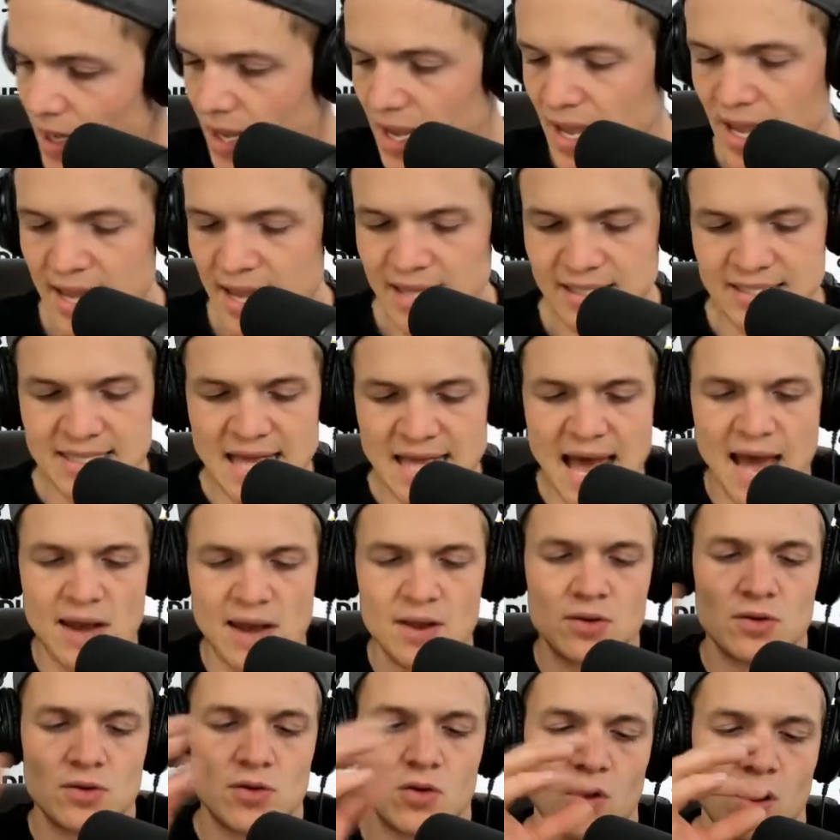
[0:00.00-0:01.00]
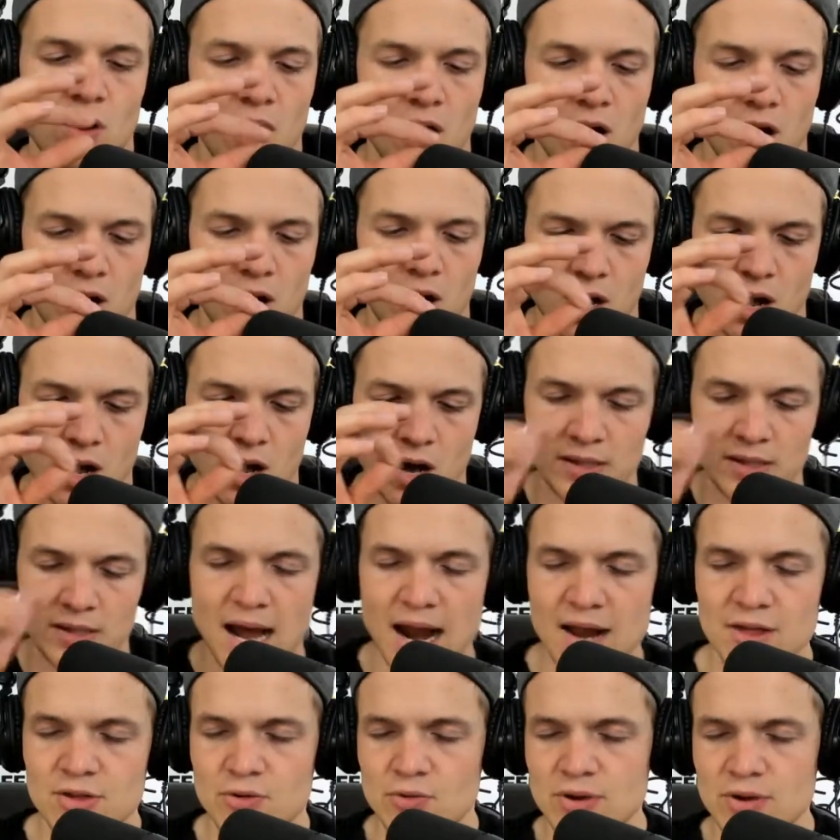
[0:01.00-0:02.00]
is that a
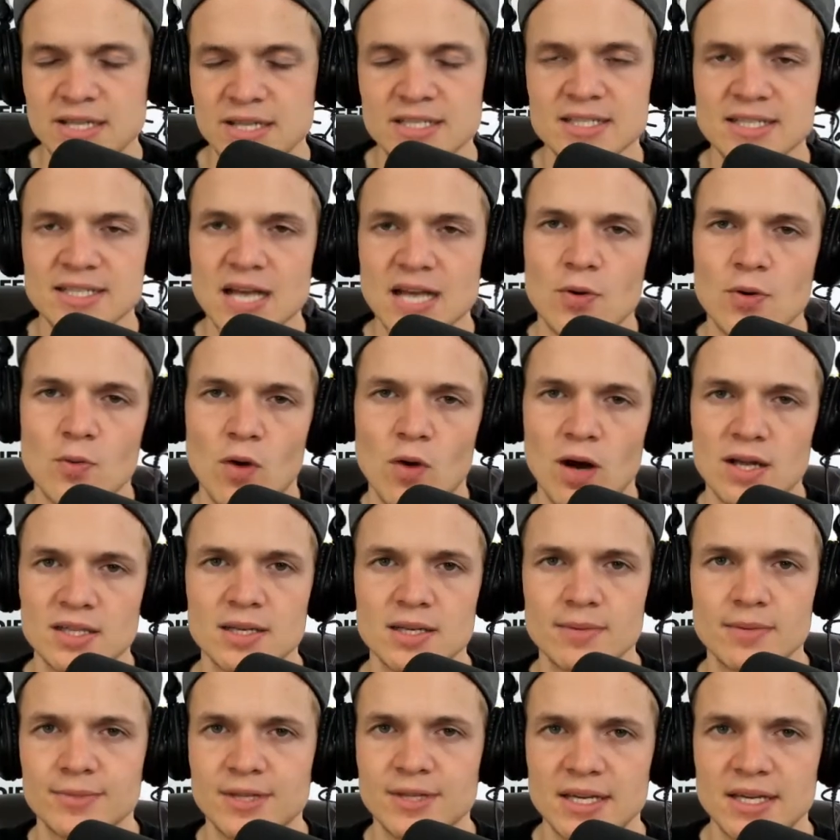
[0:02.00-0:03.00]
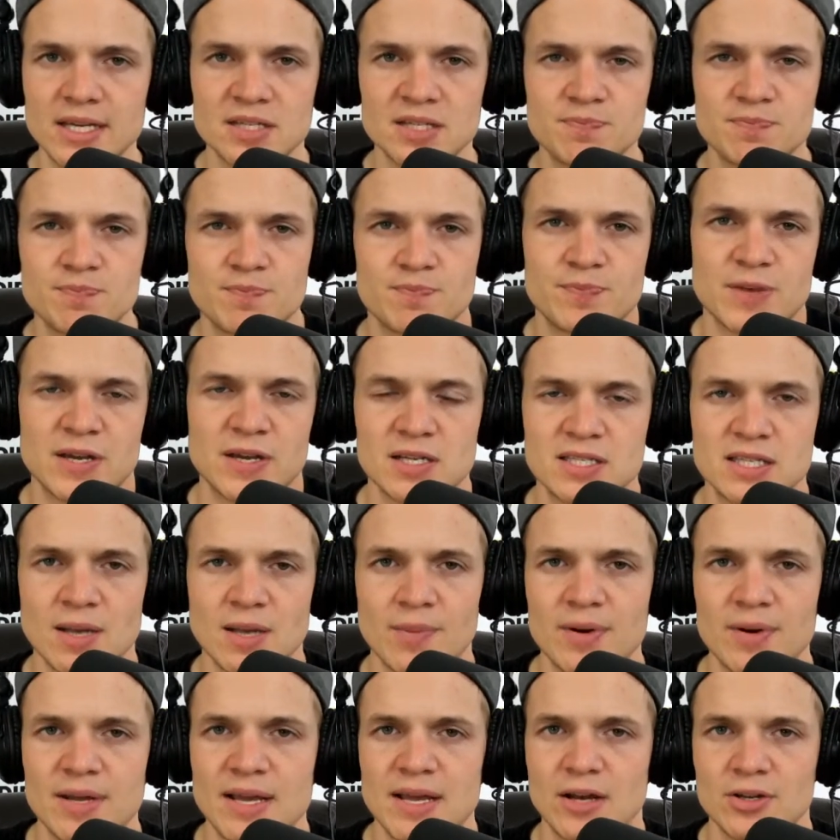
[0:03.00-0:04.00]
lot of the reasons that we want something is because
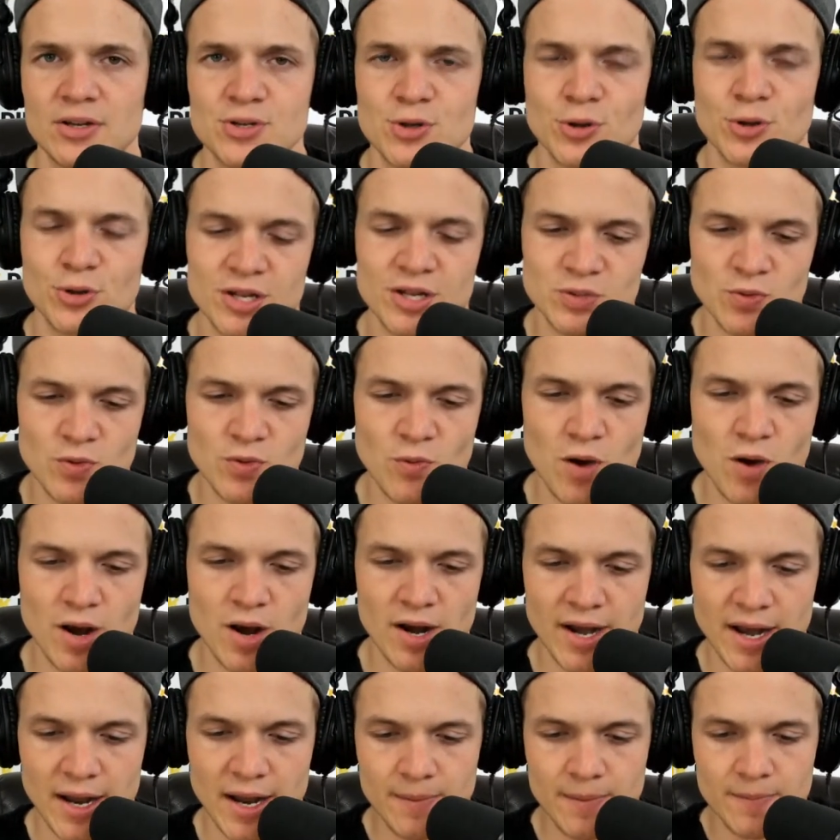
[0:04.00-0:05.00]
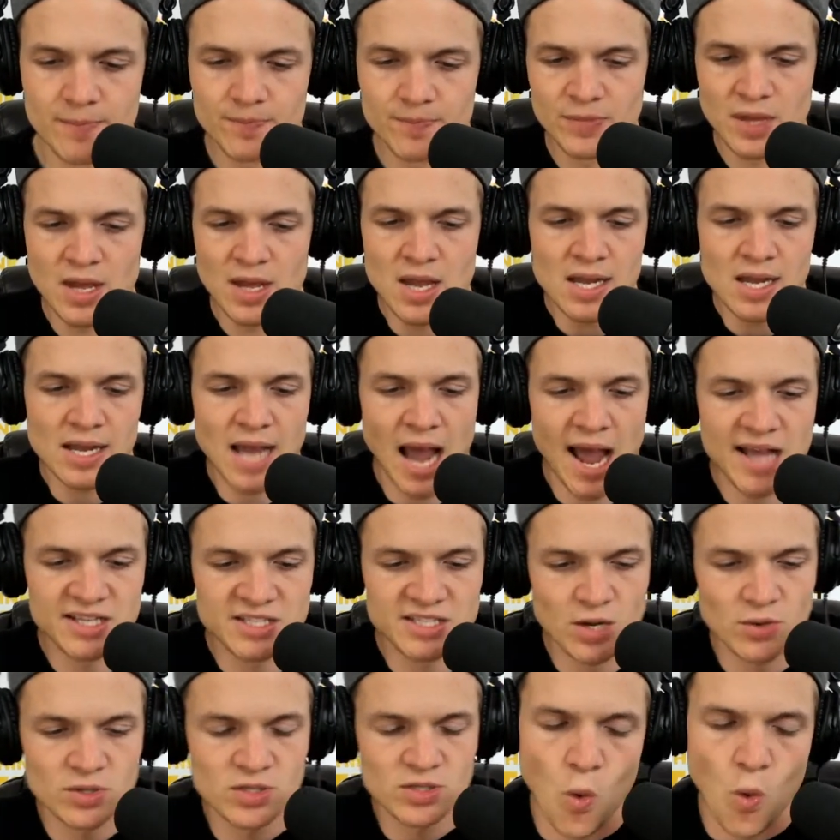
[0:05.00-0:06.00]
somebody else told us we wanted it. Guys,
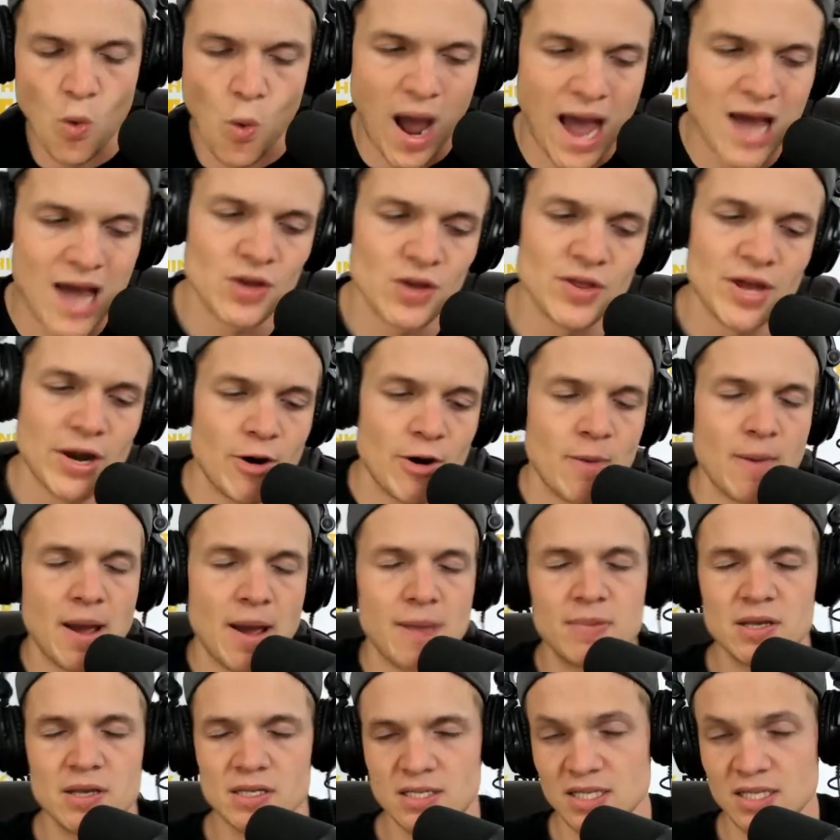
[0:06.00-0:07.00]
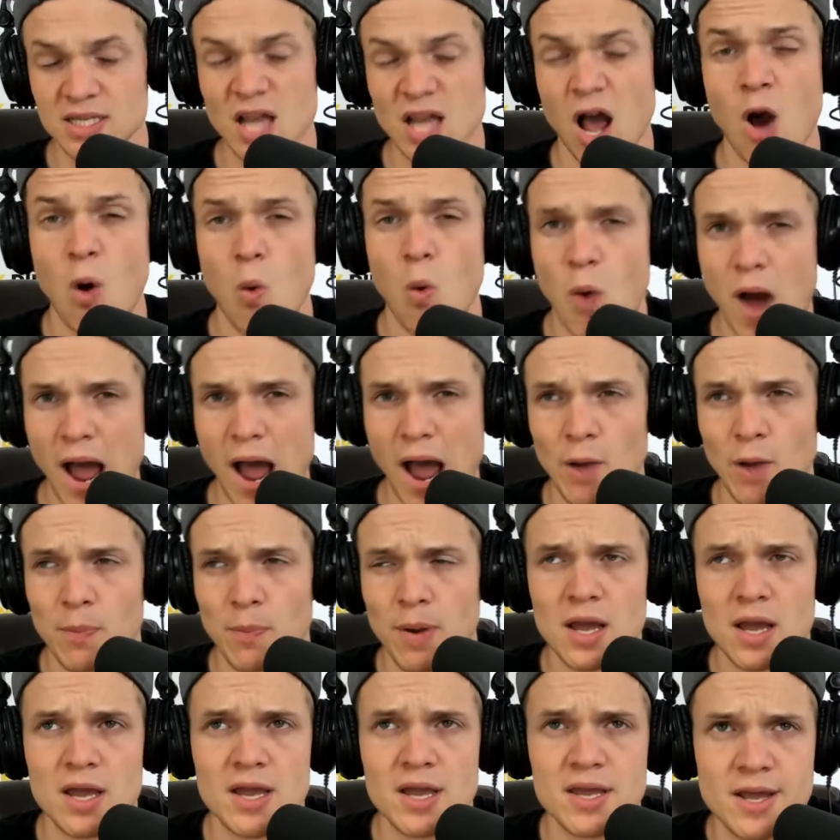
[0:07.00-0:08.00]
there was a while there in my business,
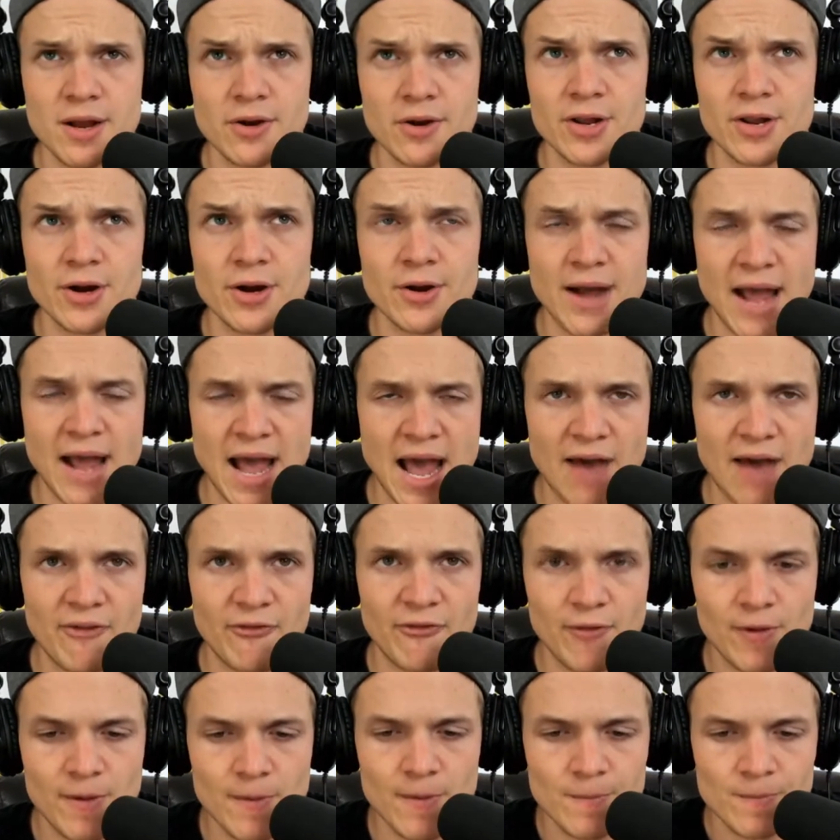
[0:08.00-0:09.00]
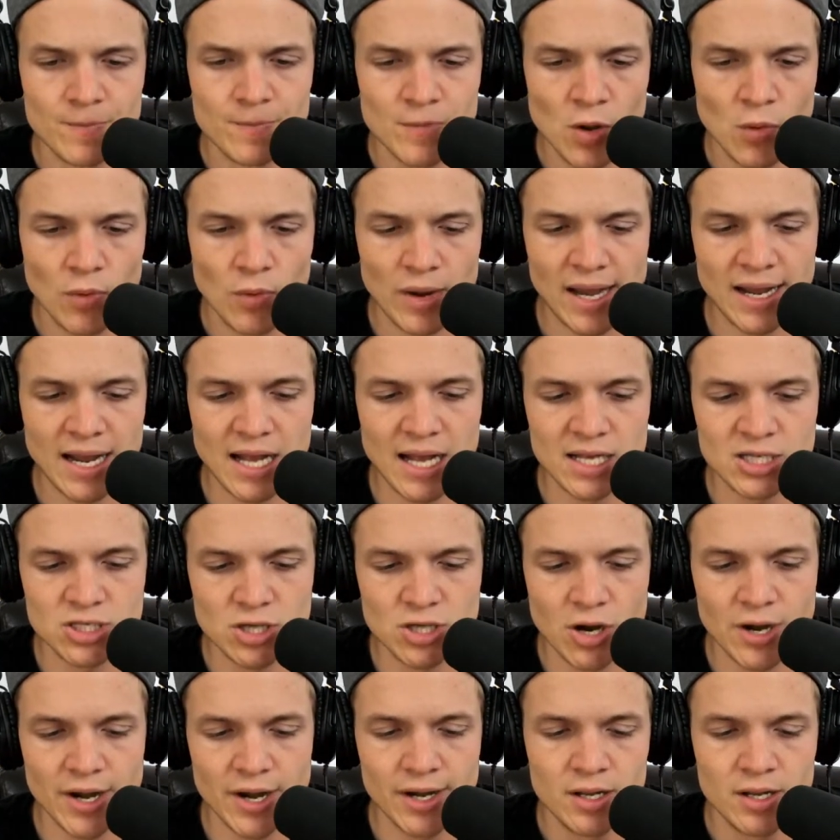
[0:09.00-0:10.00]
probably a year and a half, when I got
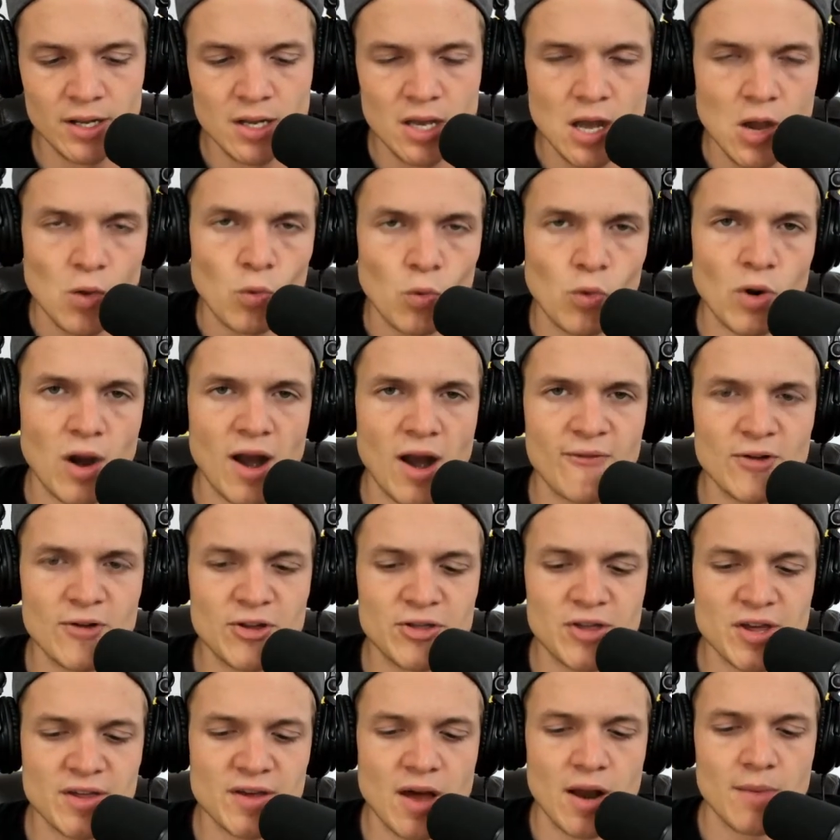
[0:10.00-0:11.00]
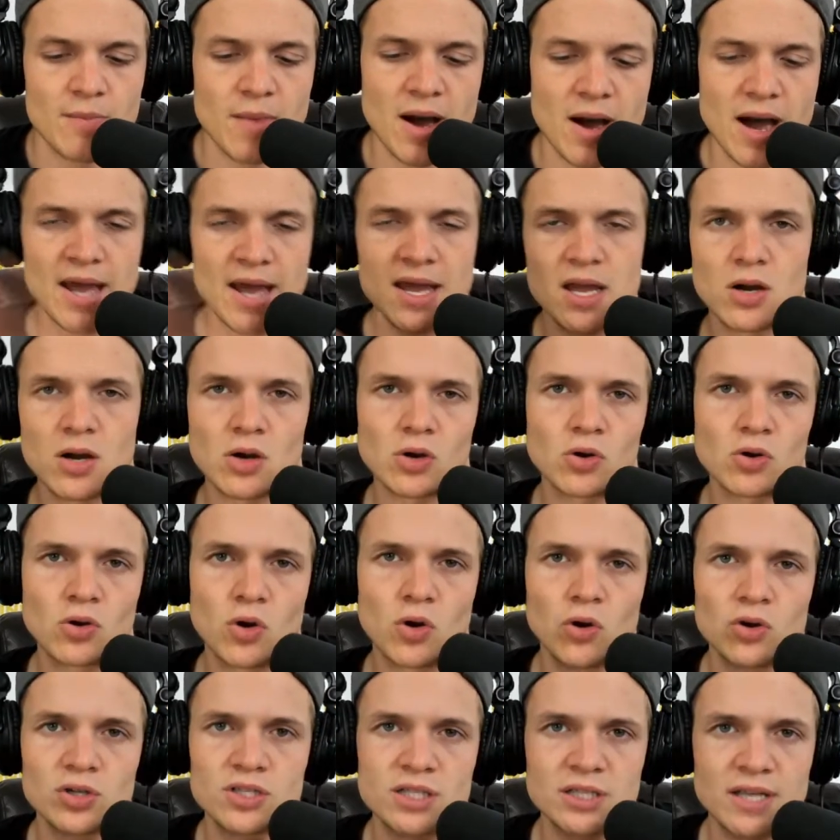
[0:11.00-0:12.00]
started, where everything on my
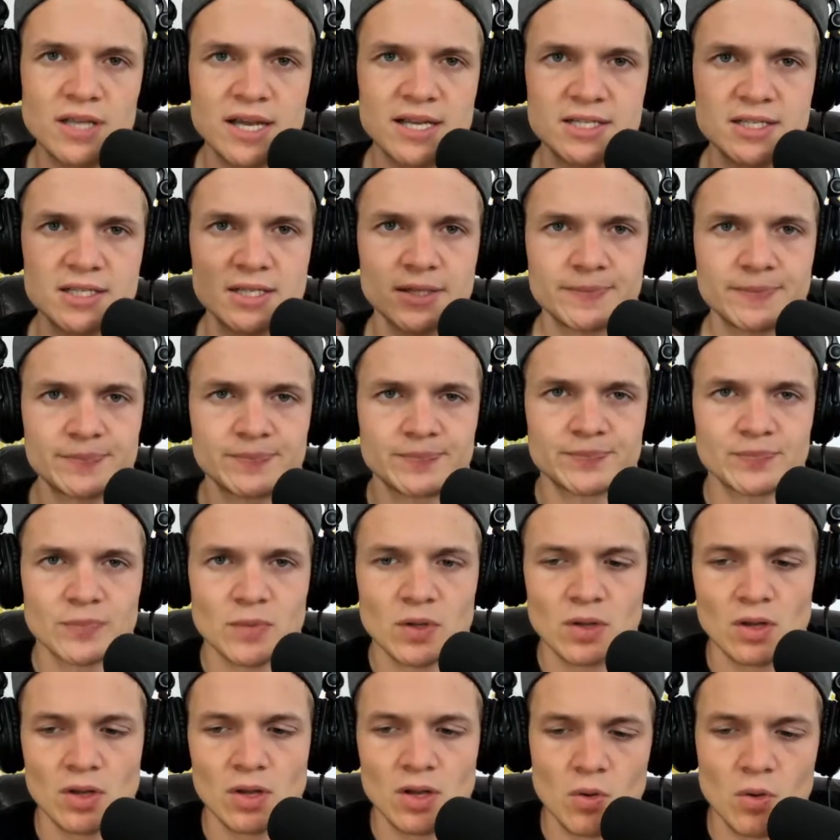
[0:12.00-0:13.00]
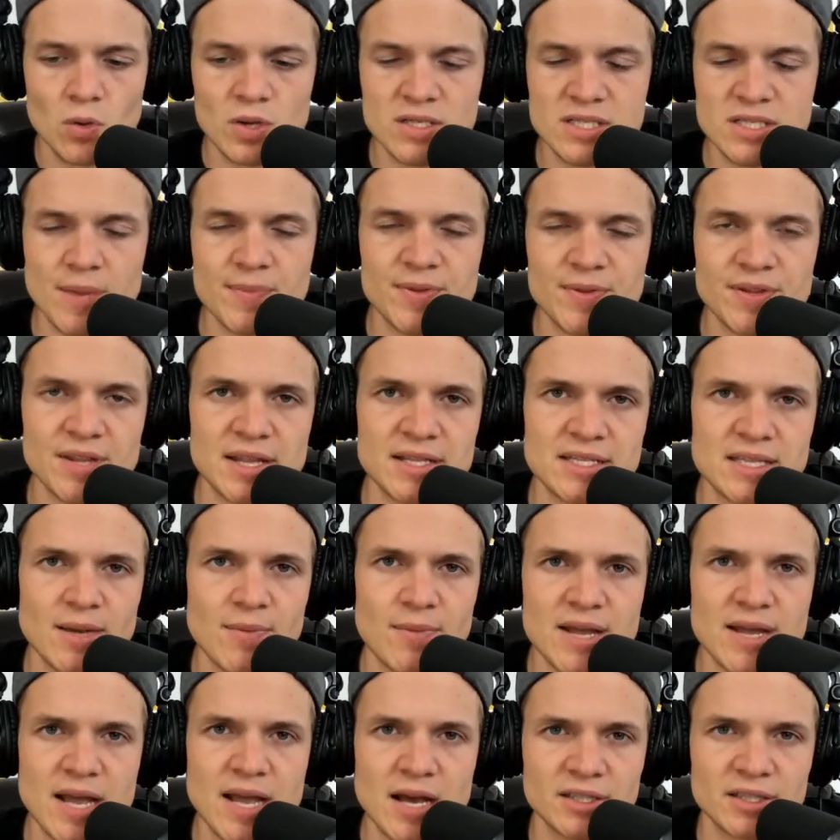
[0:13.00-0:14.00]
goals list was something that
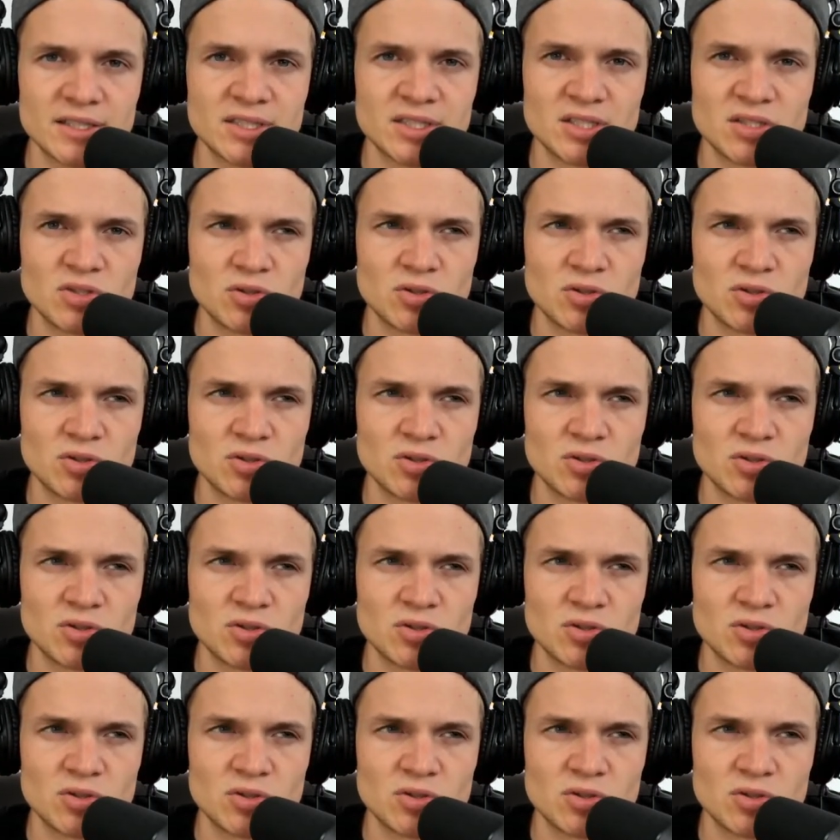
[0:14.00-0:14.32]
somebody else